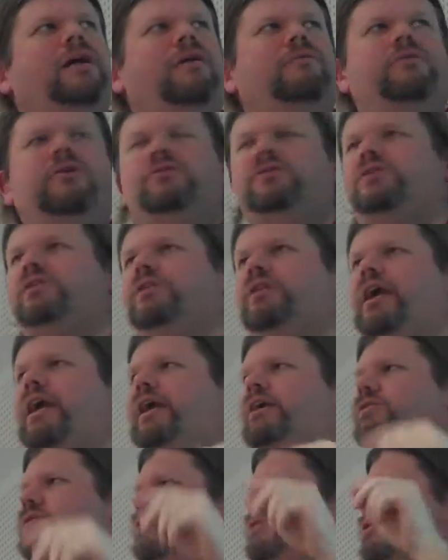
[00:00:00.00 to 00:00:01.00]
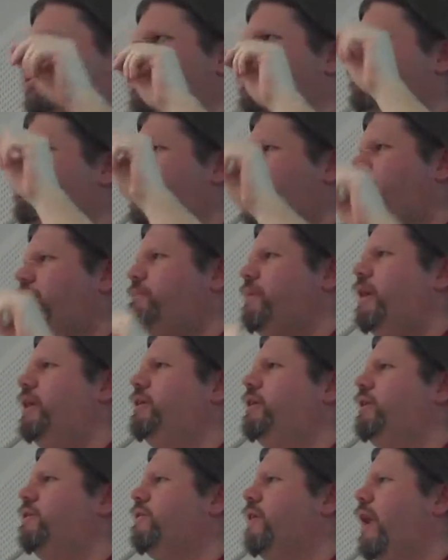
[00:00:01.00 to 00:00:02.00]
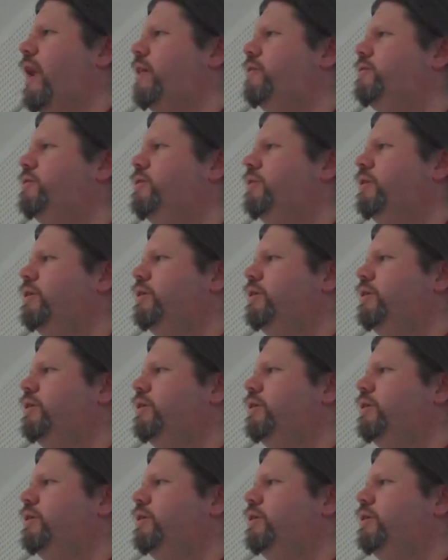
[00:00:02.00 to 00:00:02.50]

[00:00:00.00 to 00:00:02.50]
of those delays in sort of meaning making that